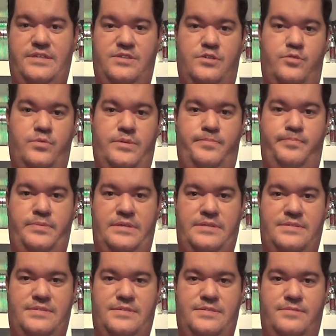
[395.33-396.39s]
is a great
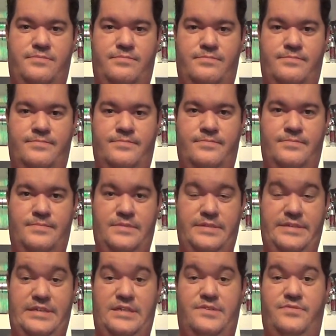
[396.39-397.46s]
piece.
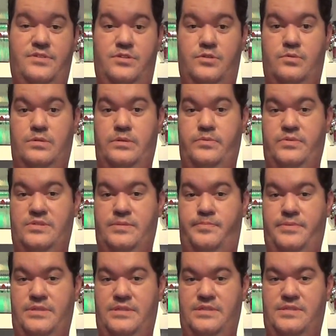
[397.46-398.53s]
Even though I was a
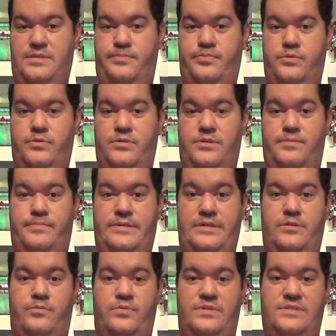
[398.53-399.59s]
bit disappointed
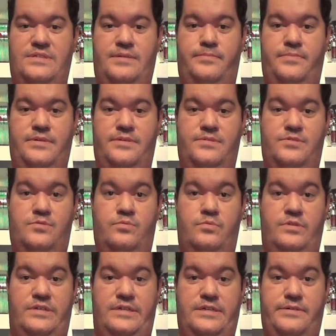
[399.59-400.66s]
by the resemblance to
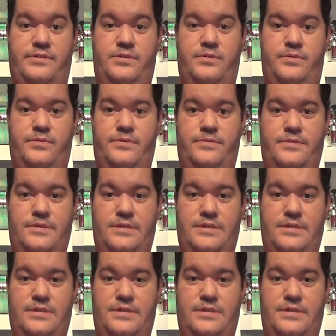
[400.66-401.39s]
the character,